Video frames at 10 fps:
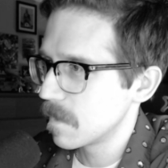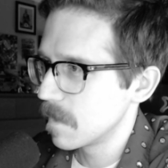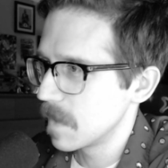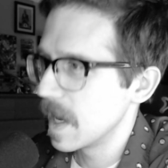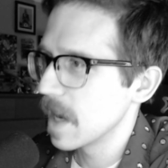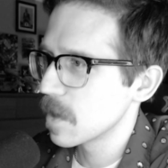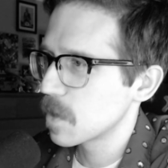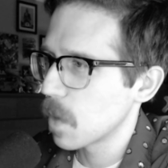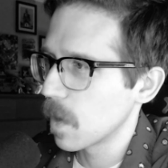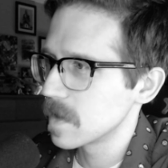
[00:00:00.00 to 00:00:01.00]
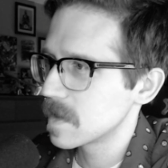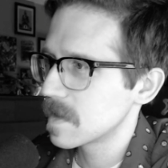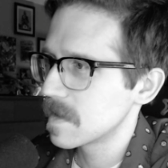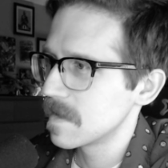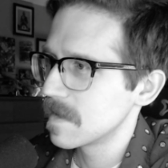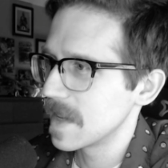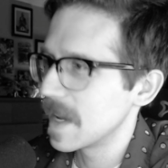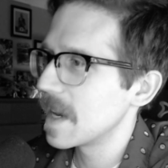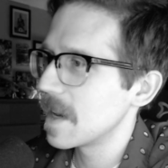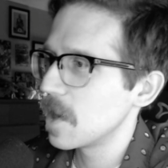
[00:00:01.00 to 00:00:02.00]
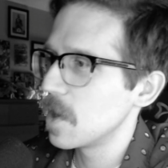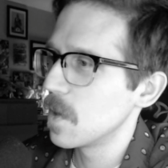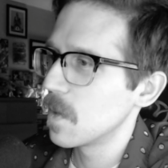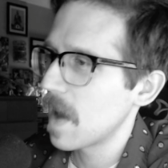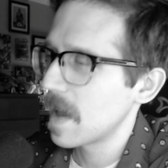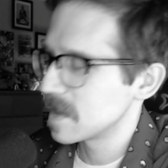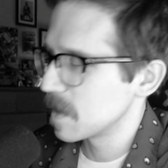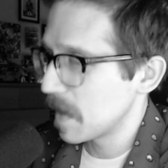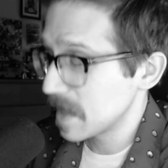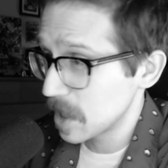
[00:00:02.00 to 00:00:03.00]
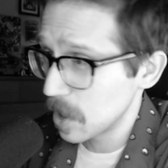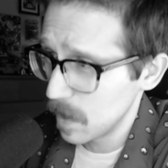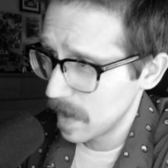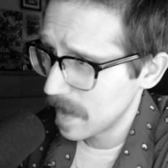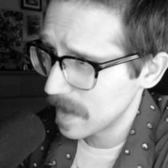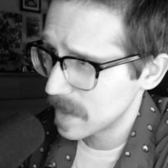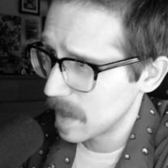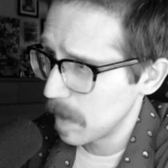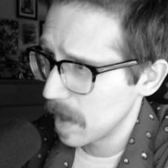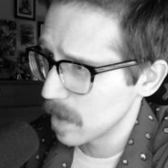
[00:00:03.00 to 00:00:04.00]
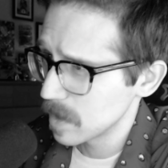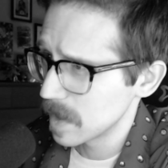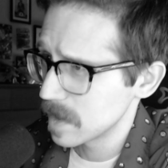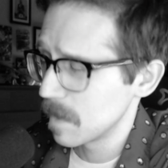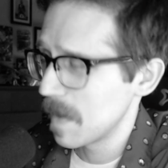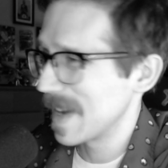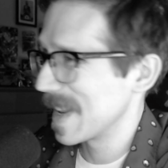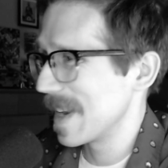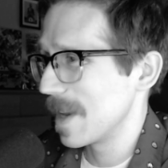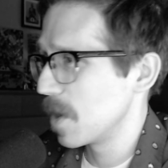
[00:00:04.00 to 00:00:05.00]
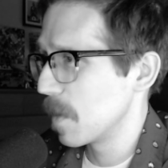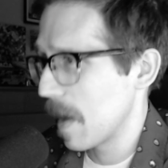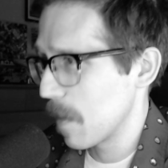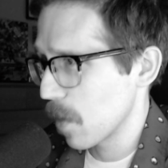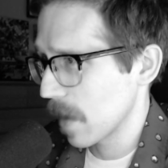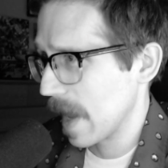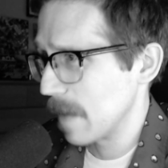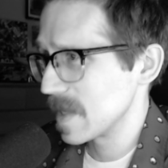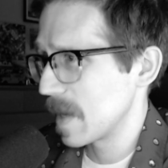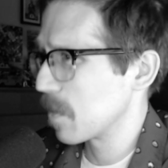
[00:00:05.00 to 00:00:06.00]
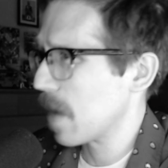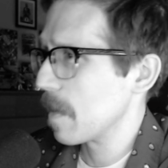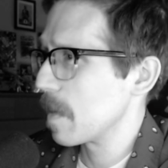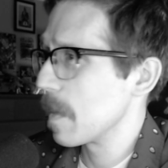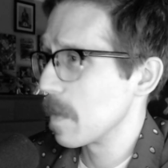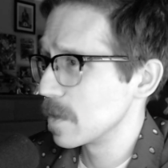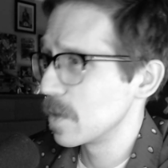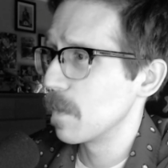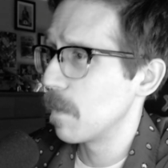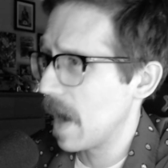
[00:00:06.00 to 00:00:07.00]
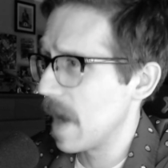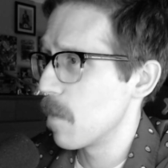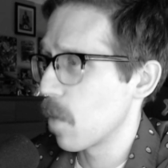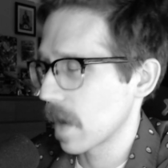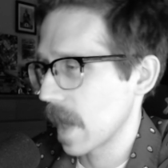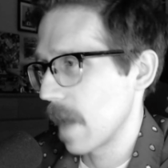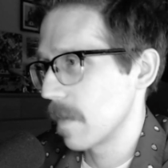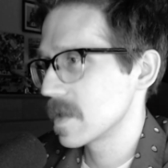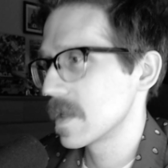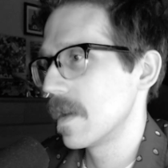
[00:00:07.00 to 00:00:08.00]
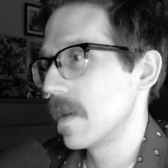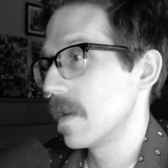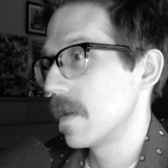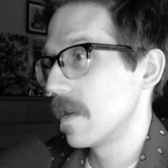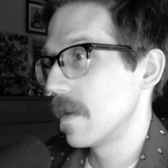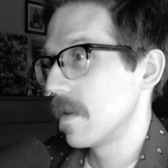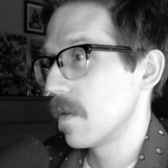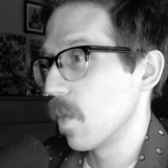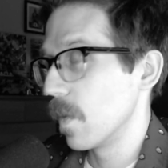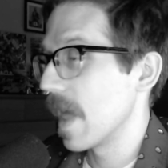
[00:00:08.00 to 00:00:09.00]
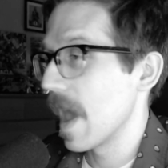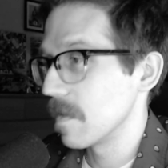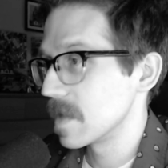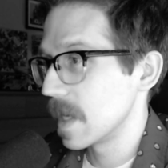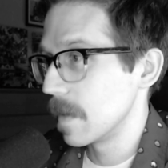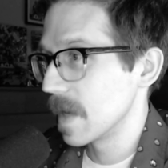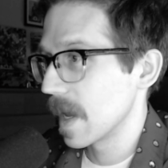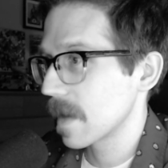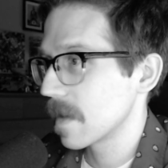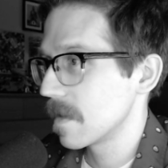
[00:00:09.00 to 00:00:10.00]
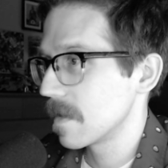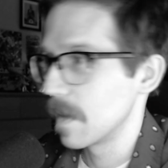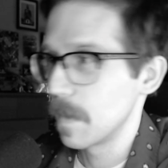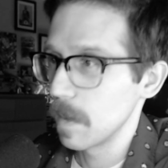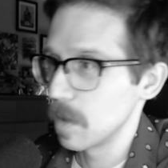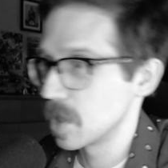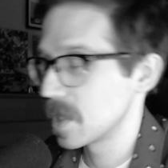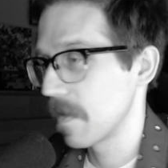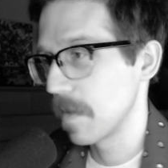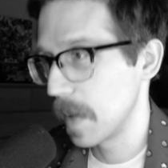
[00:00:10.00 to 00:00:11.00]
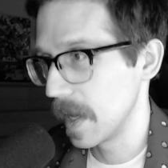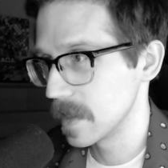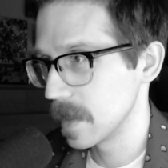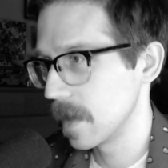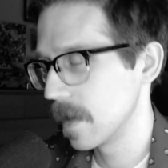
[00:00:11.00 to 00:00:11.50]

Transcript: geared towards getting you and cementing you in that Steam ecosystem and getting you to buy more games. And probably people do buy more games when they have a Steam Deck than people who just have a PC.